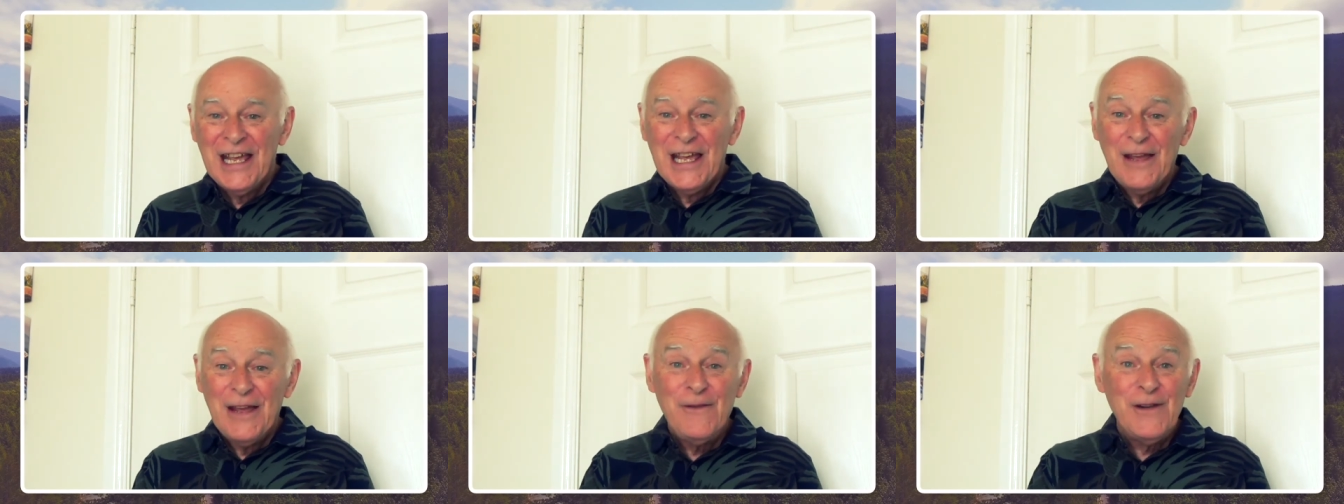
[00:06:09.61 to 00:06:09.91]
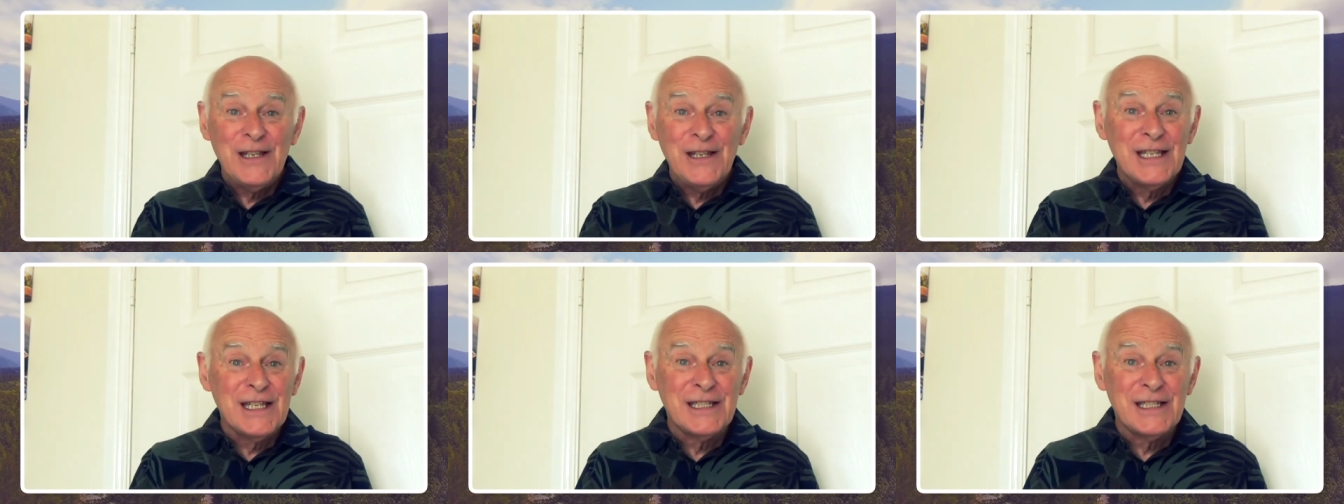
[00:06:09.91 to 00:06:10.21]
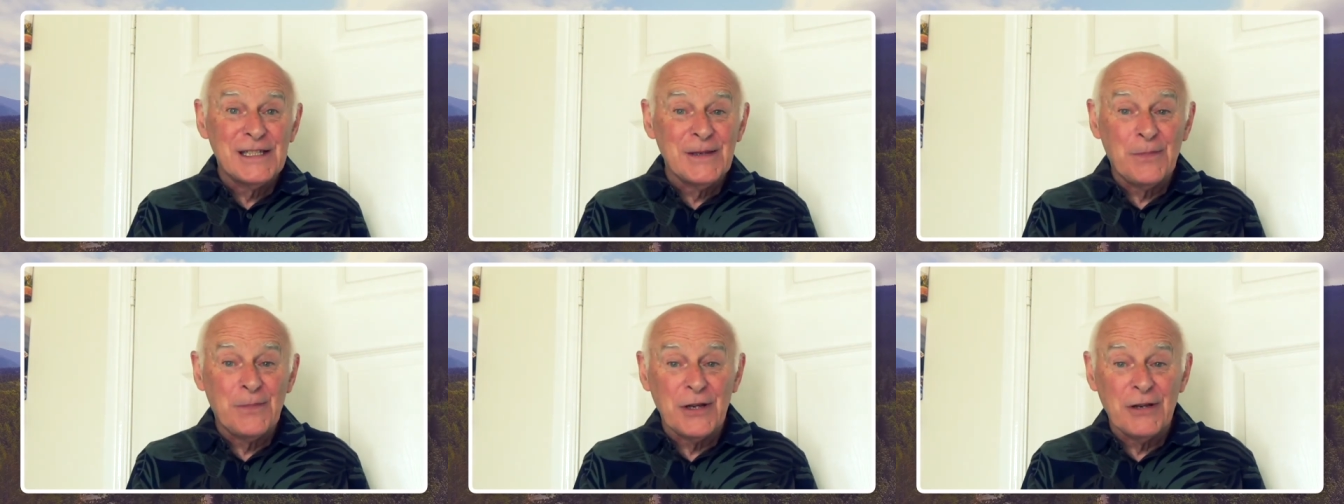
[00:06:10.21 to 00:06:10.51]
if it
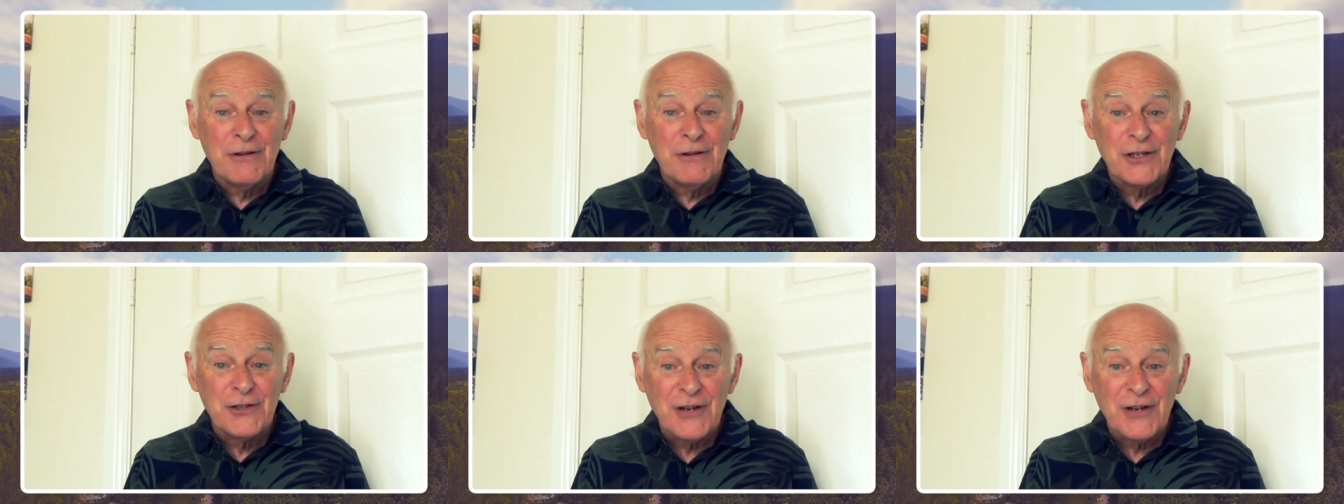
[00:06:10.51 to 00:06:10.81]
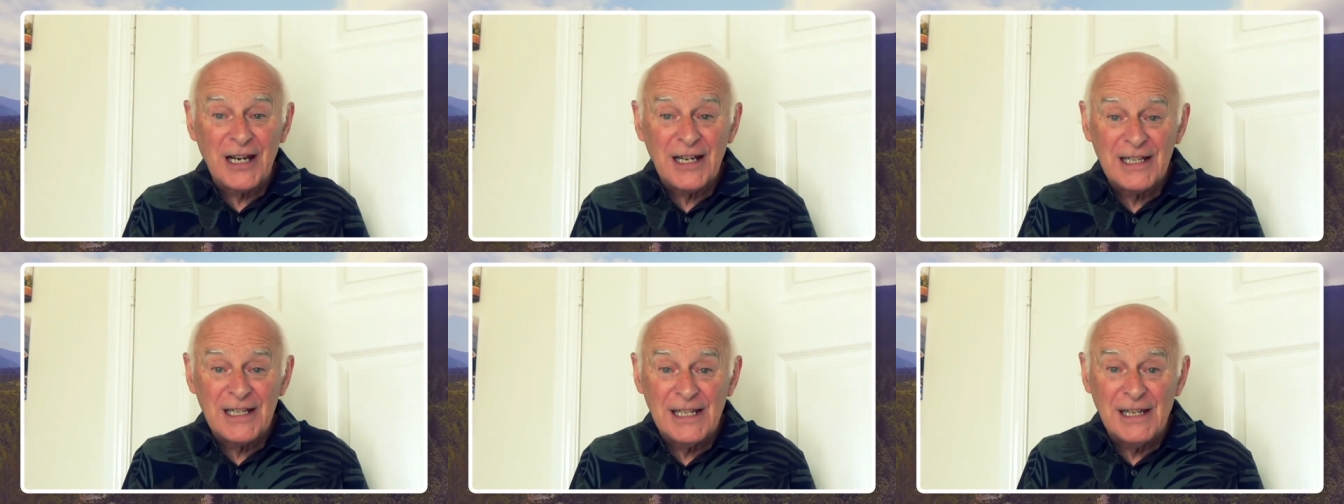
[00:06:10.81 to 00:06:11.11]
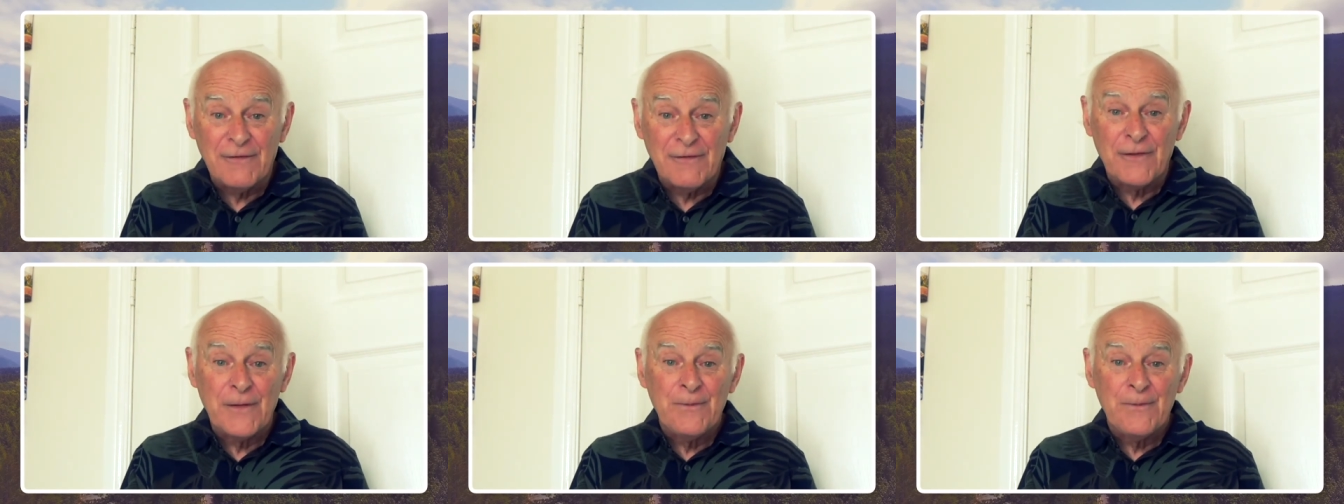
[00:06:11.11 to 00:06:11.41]
didn't appear
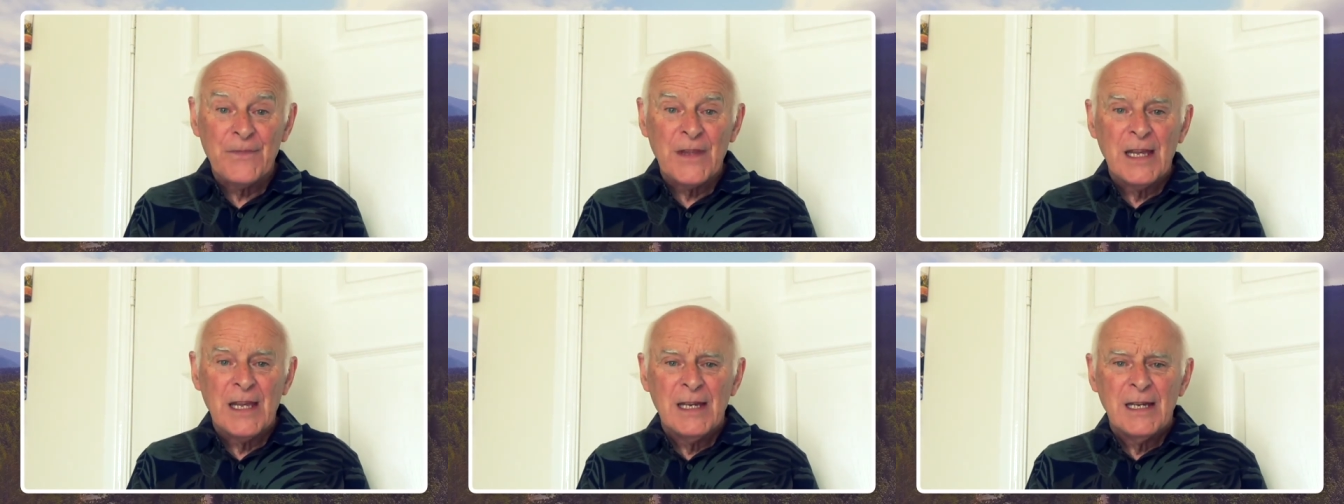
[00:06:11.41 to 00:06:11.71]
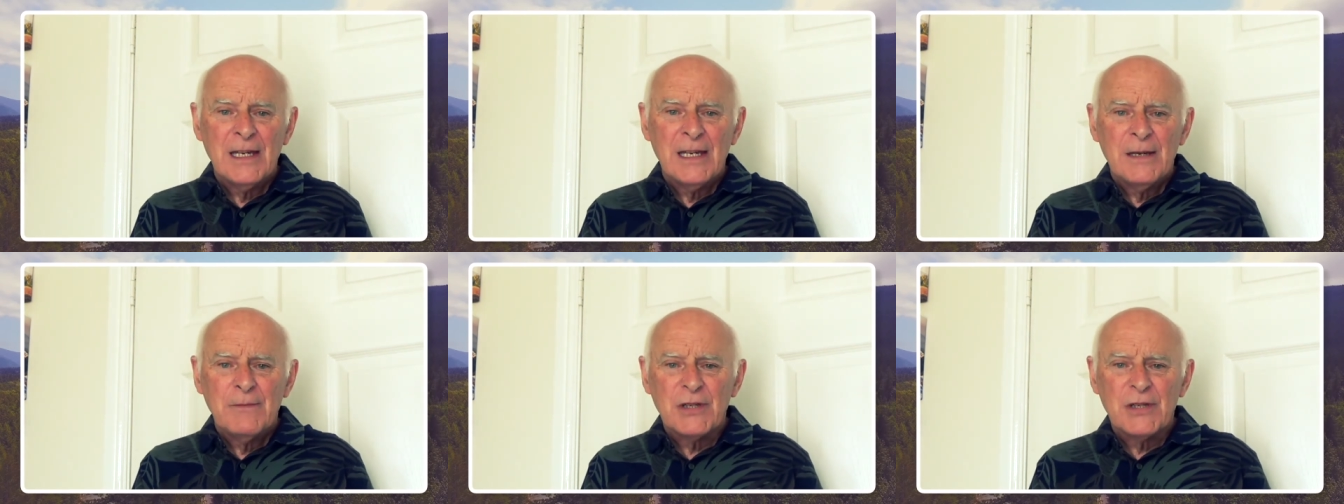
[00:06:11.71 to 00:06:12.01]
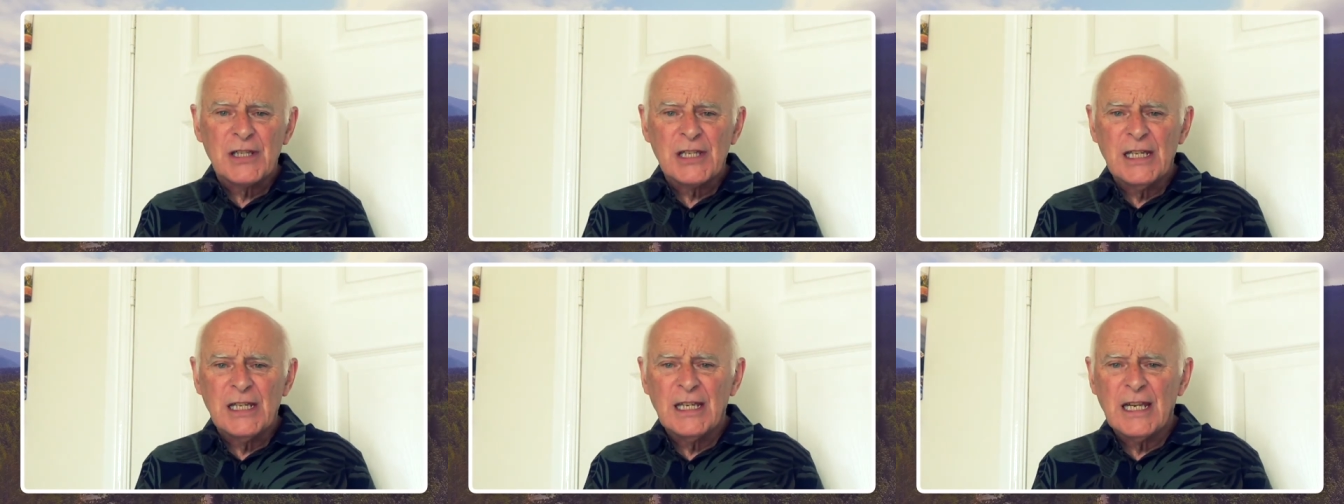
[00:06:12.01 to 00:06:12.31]
attractive? But
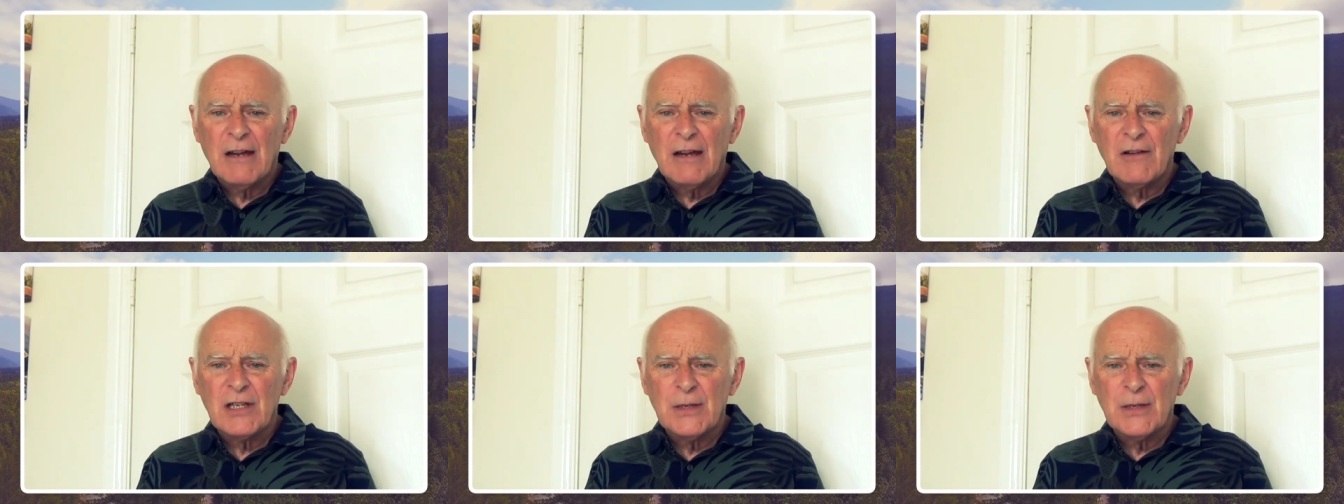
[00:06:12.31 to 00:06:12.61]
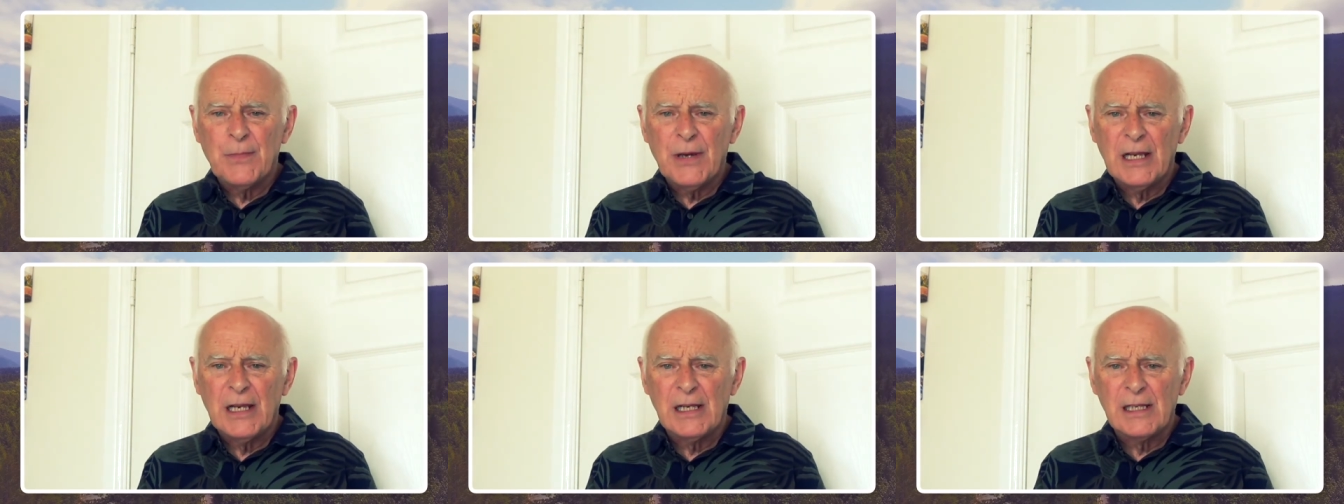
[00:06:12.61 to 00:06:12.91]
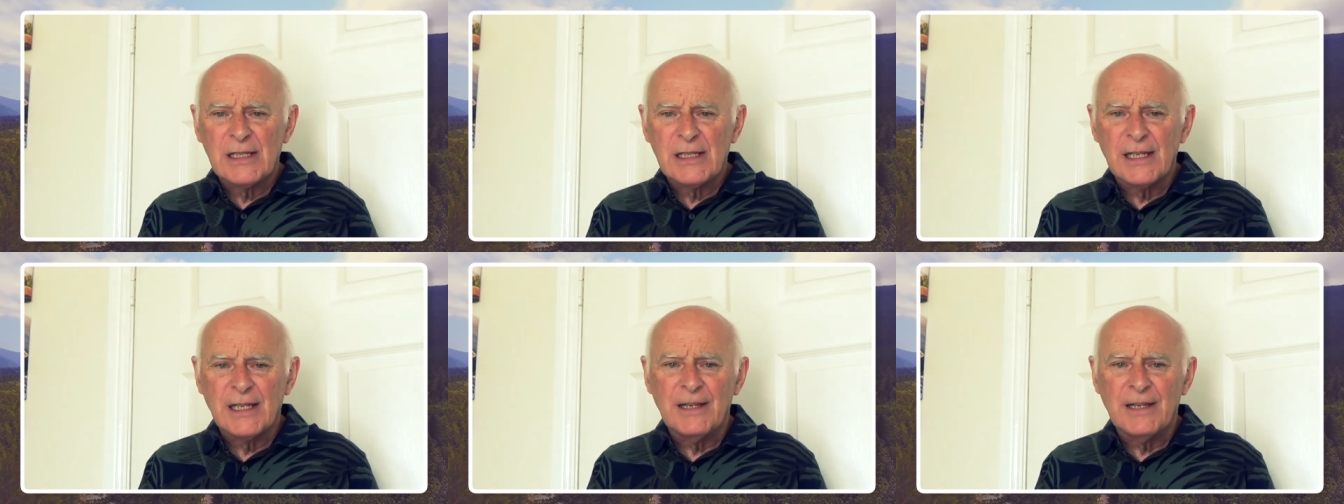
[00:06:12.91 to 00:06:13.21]
sin carries a
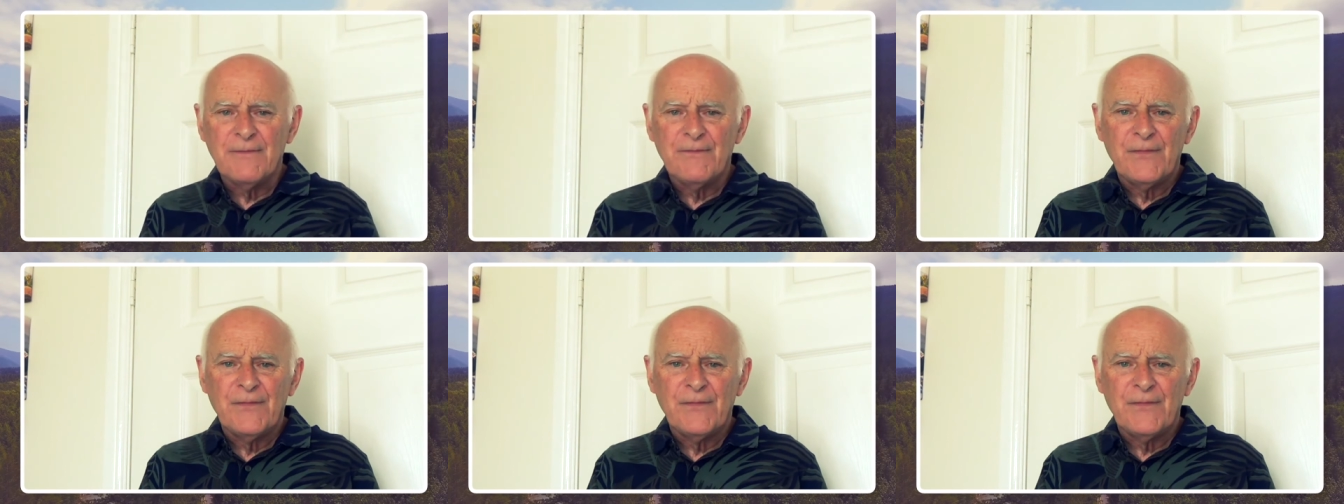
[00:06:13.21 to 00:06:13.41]
penalty.